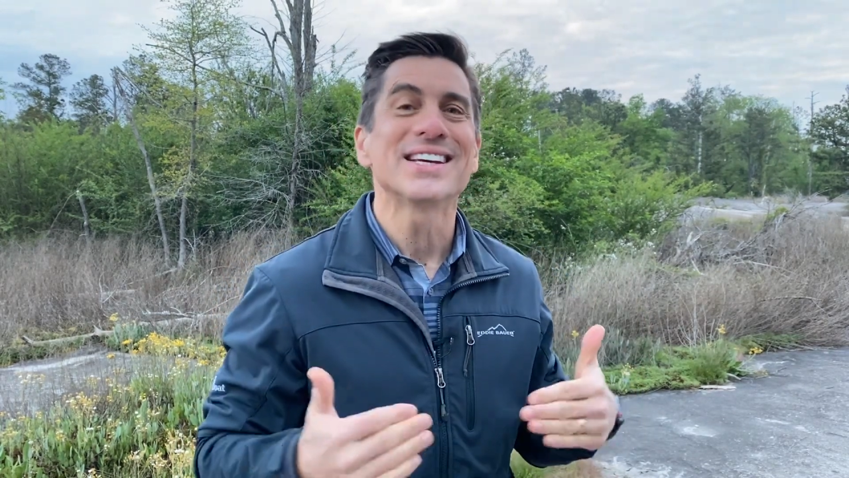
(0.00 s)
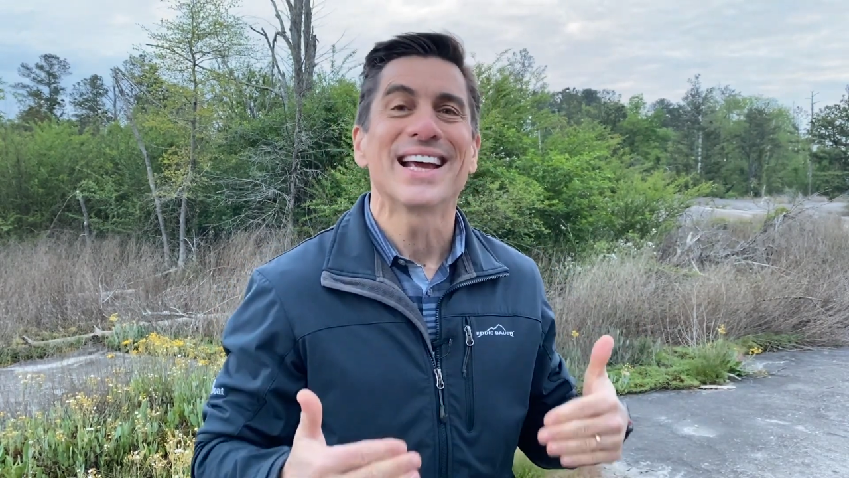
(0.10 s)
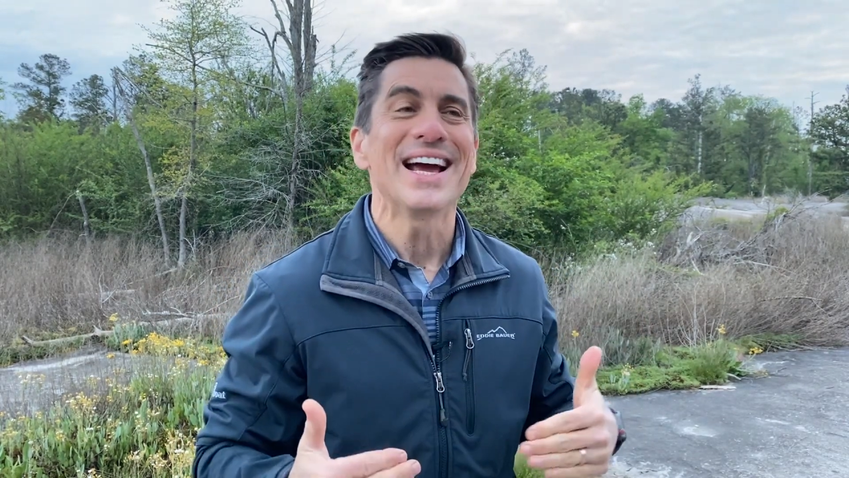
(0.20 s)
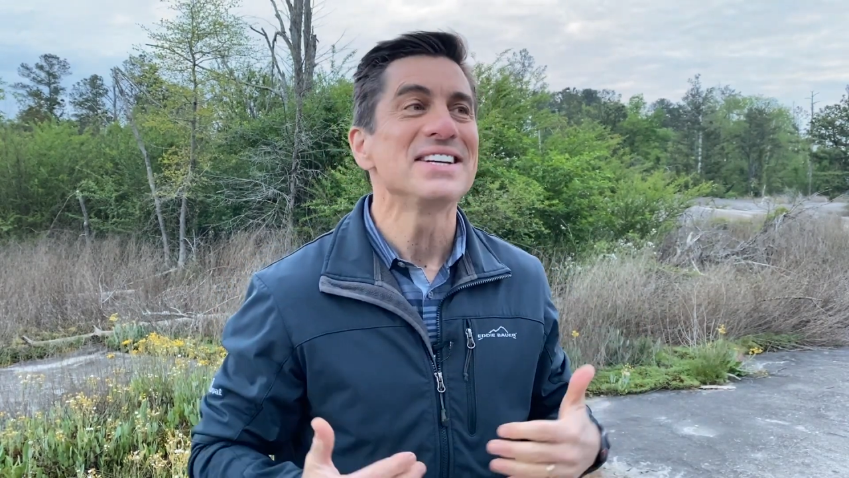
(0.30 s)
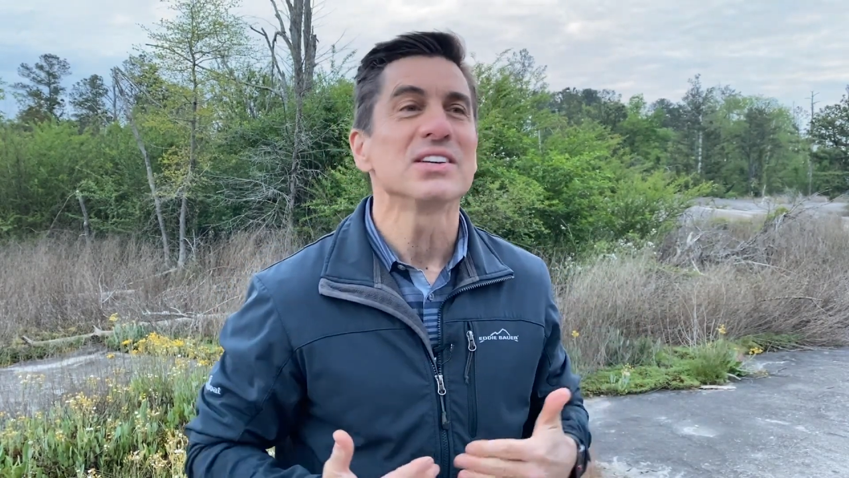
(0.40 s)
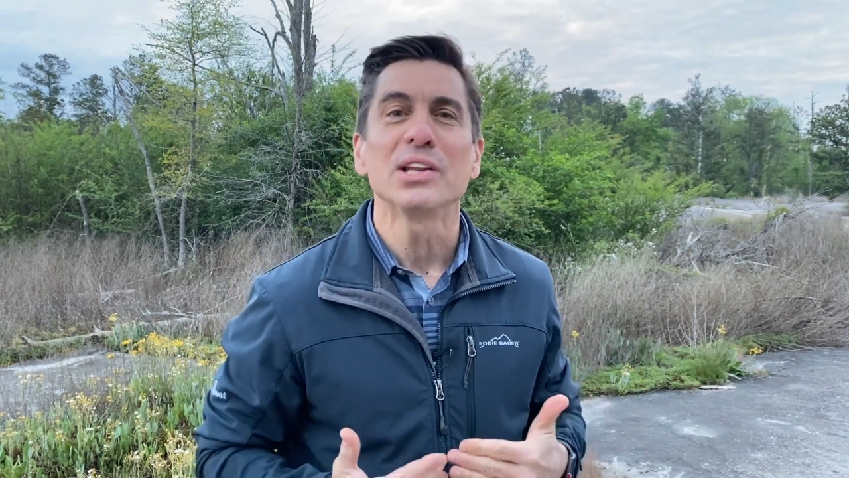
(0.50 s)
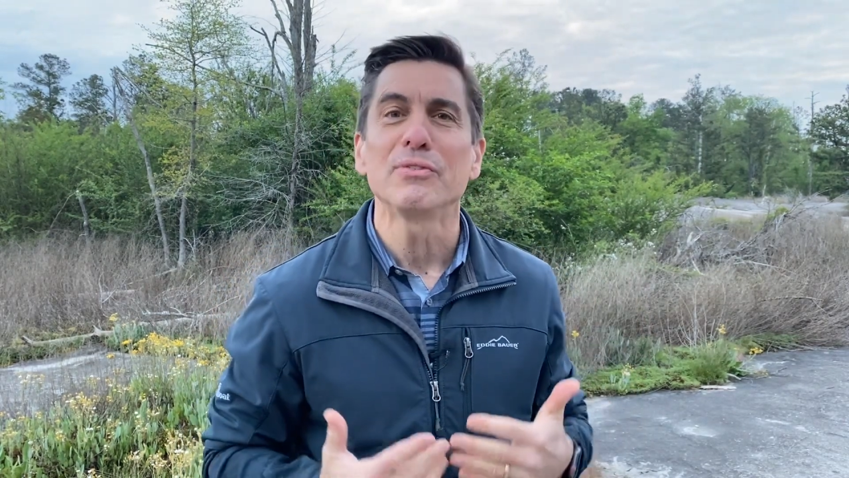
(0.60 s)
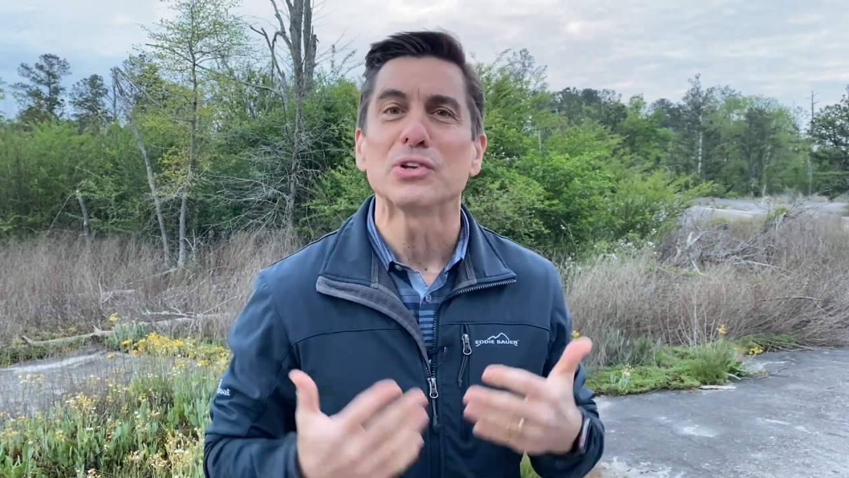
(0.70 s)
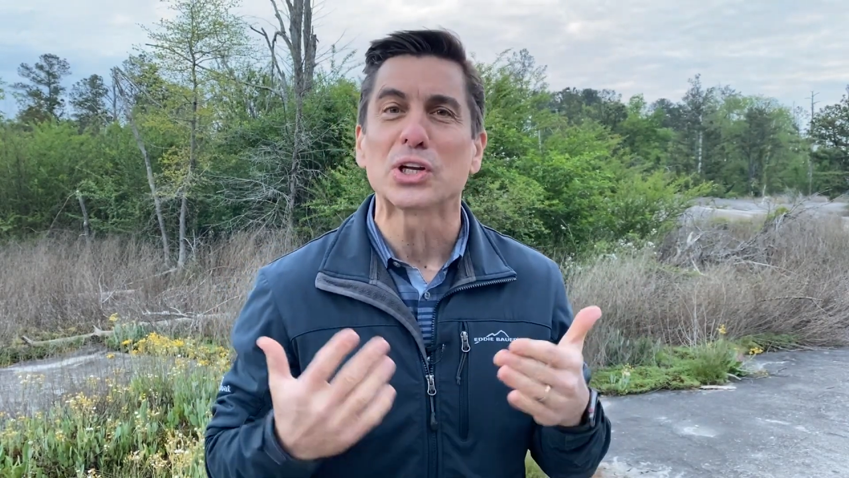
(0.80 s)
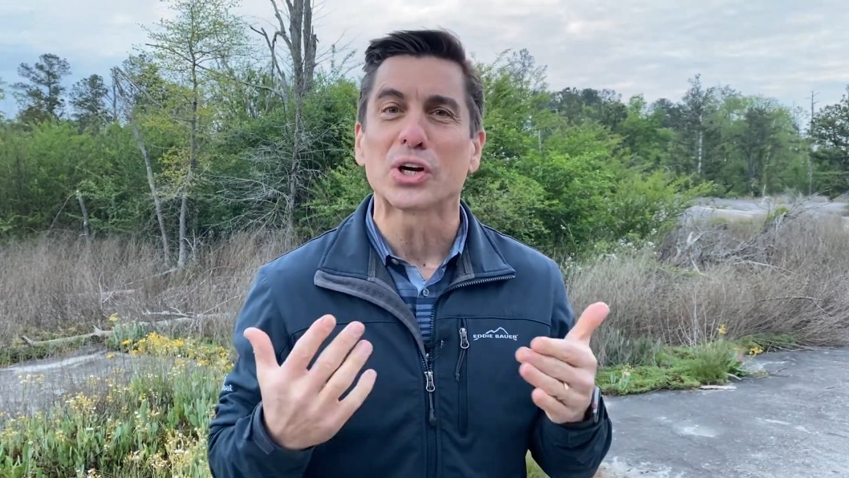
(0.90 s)
again
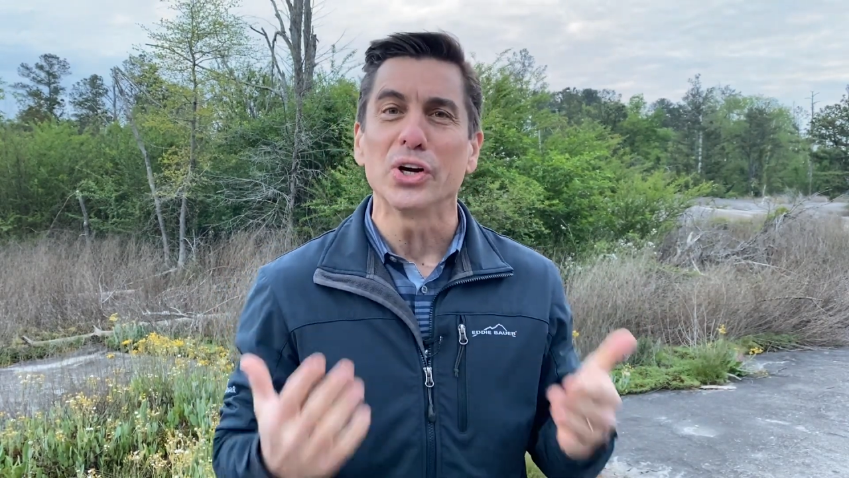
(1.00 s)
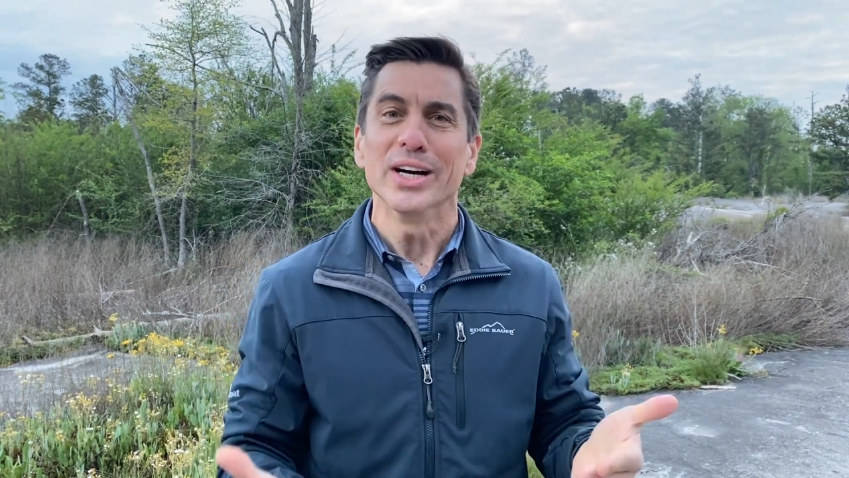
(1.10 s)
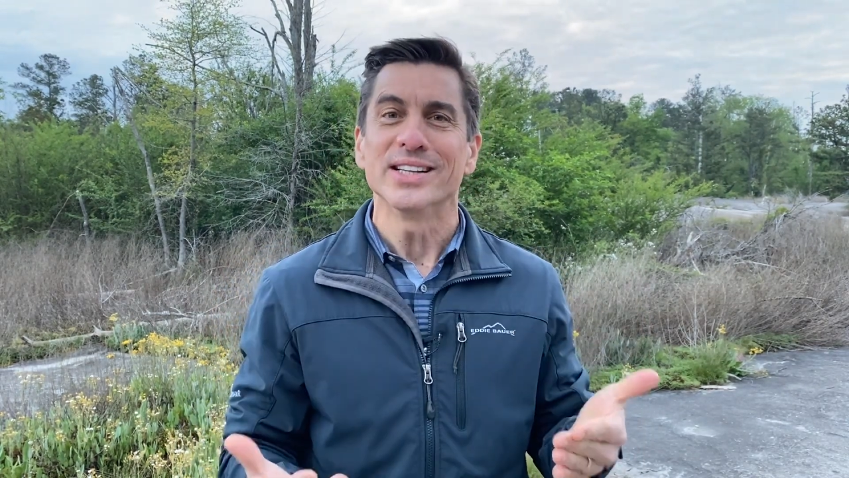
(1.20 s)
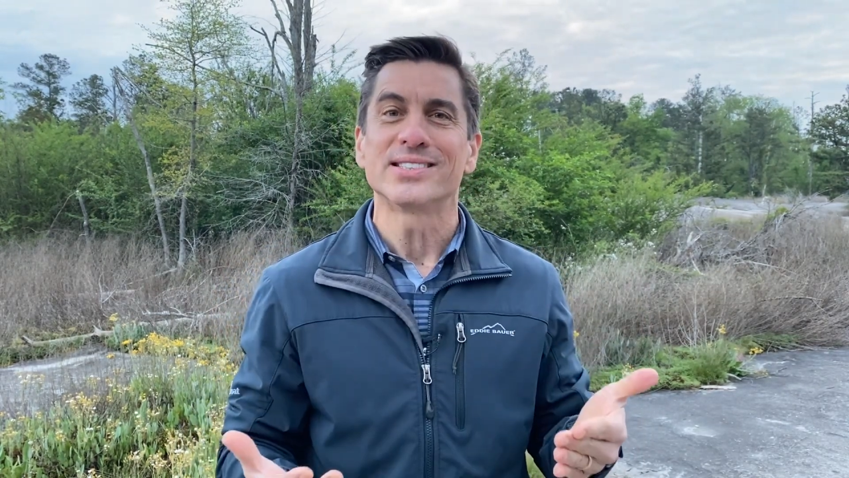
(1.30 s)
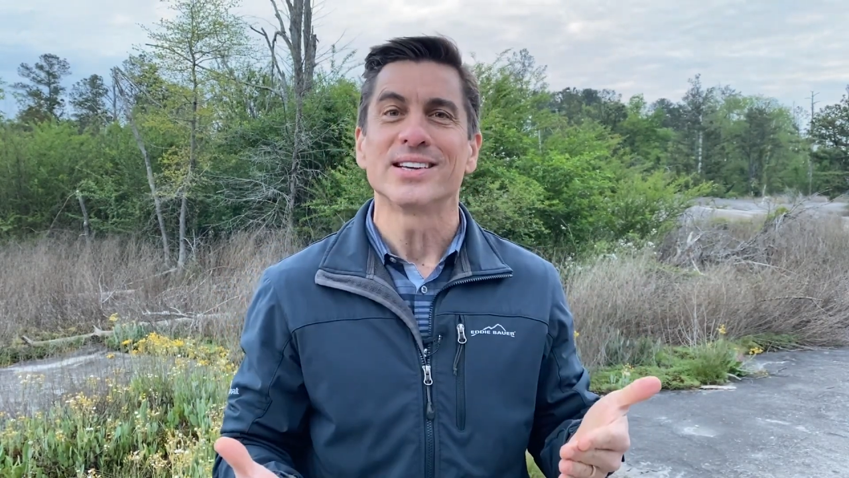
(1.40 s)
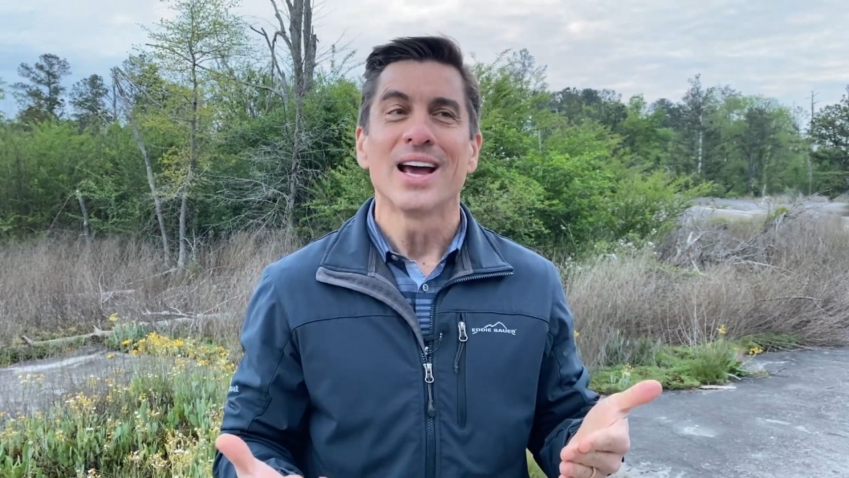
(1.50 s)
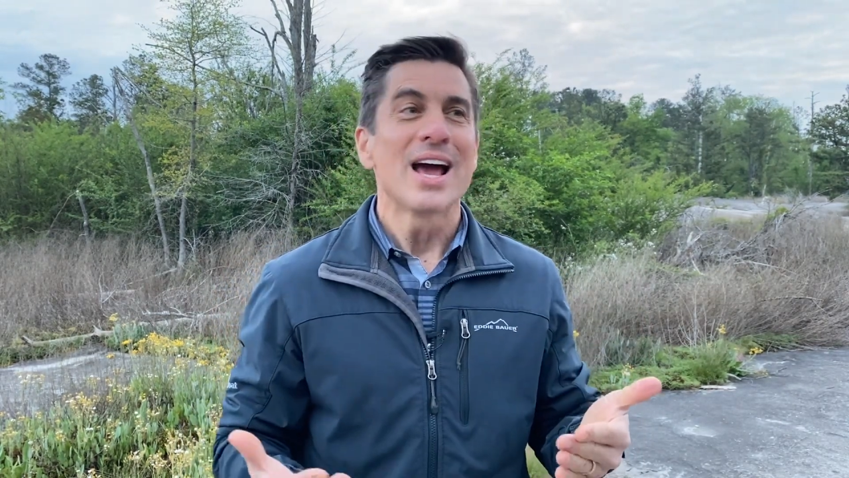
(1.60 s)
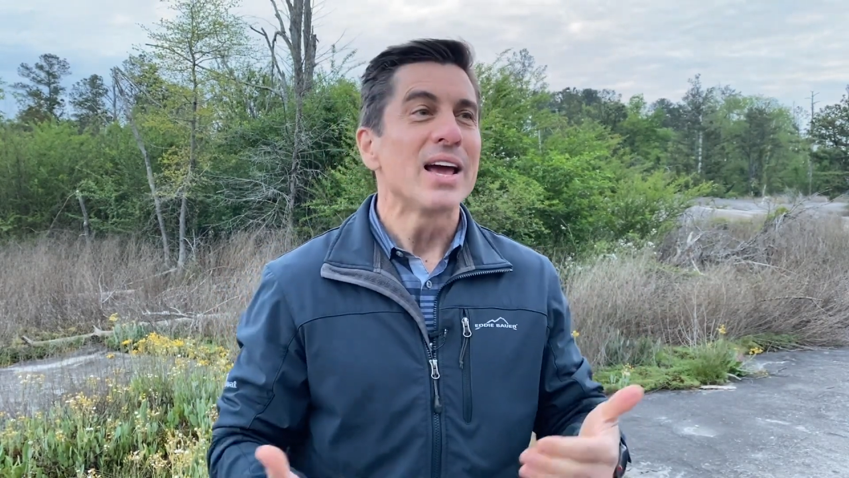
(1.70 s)
delivered the goods.